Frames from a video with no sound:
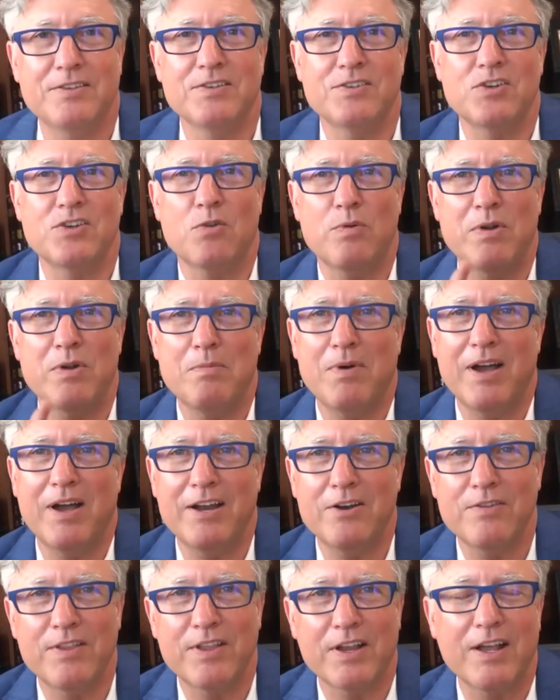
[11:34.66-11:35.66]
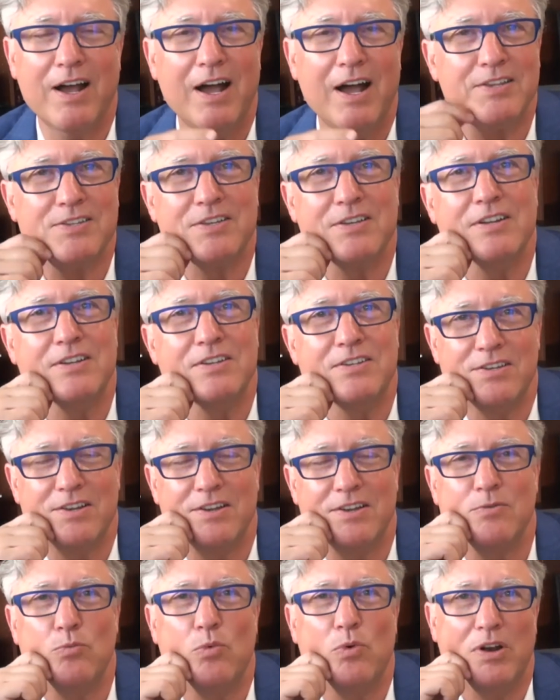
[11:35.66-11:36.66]
your reminder that God's going to
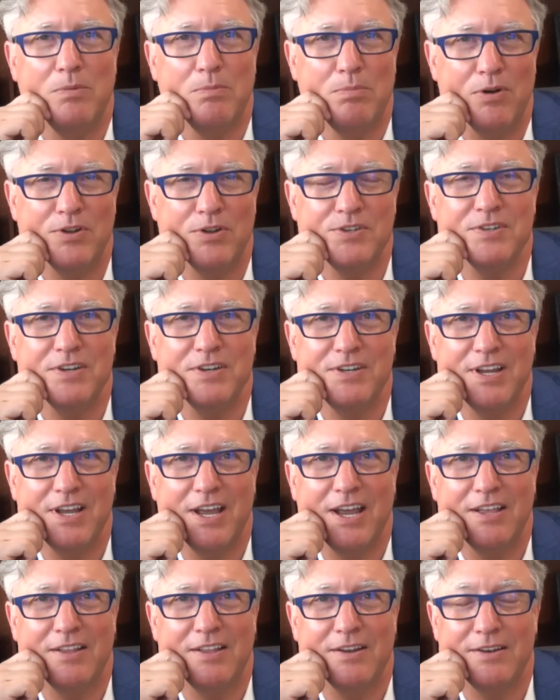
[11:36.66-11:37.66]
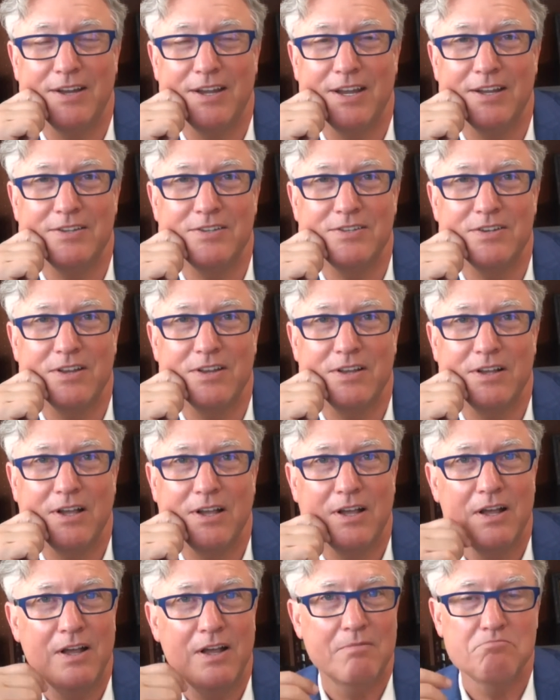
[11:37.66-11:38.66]
send 1 person a day that needs
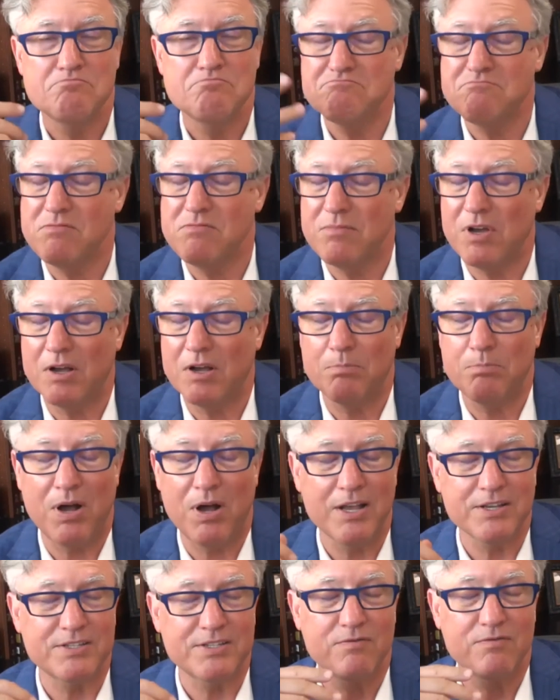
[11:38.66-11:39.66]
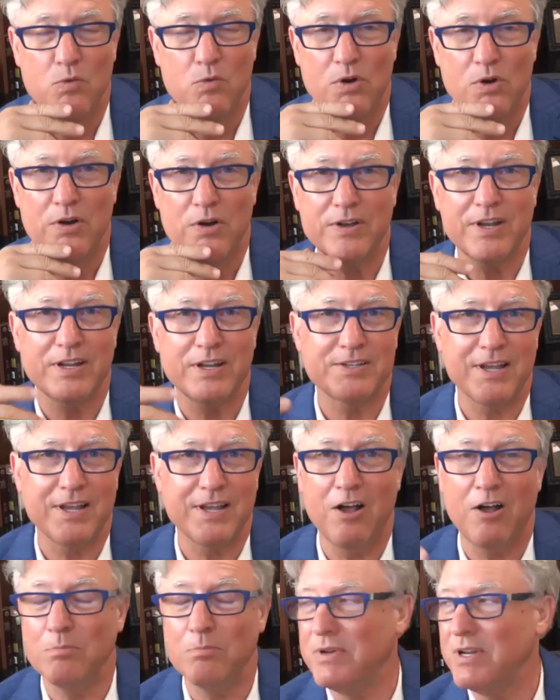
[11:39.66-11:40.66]
a positive word, needs a
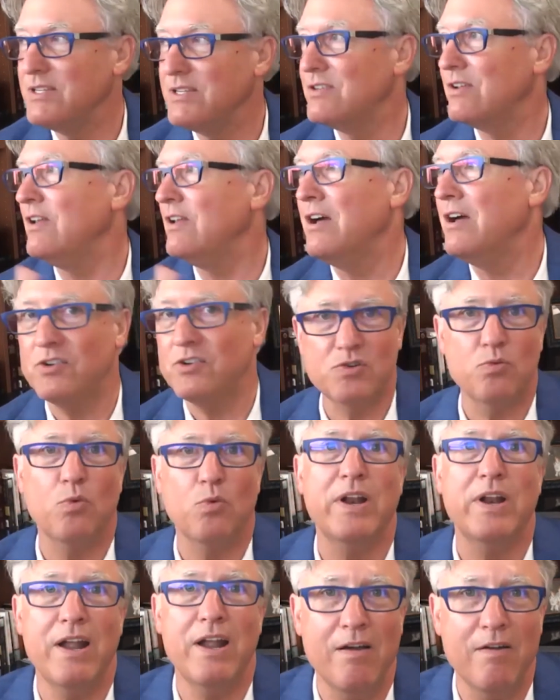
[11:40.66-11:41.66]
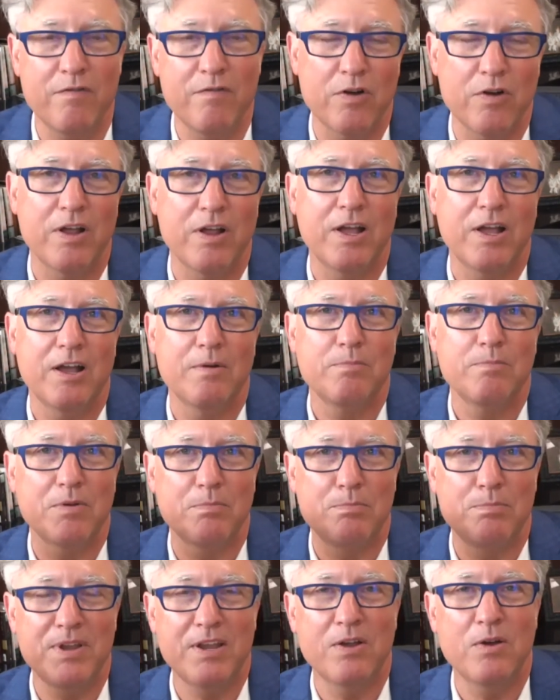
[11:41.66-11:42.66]
help, needs a lunch, whatever.
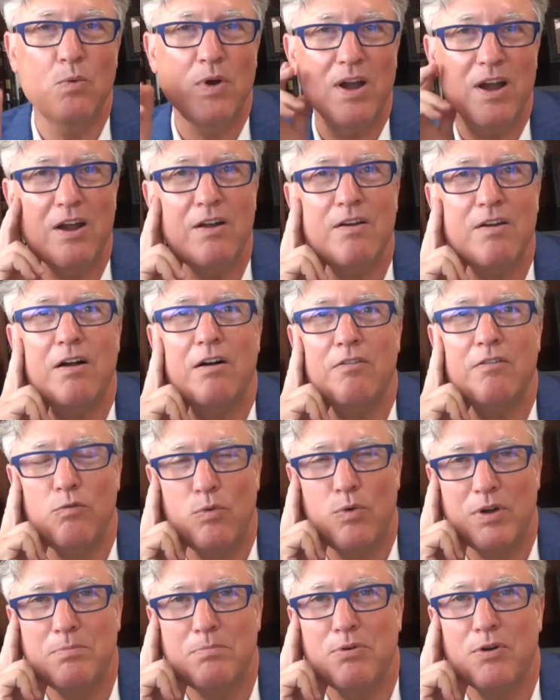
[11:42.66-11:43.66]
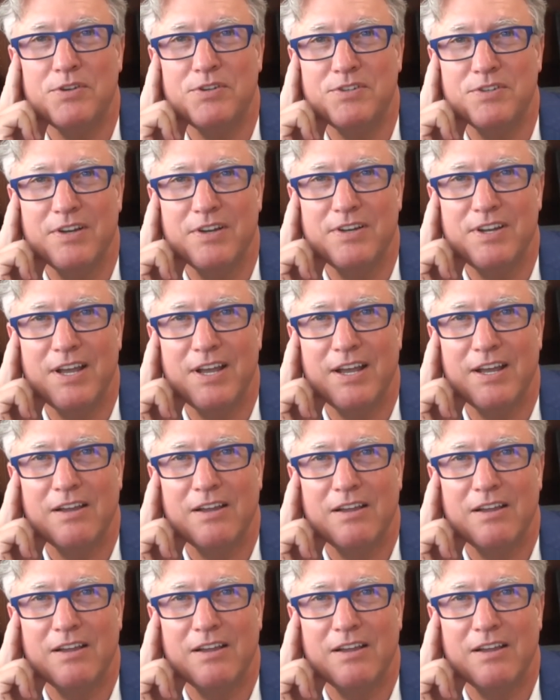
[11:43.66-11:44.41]
But be aware of 1 person a day.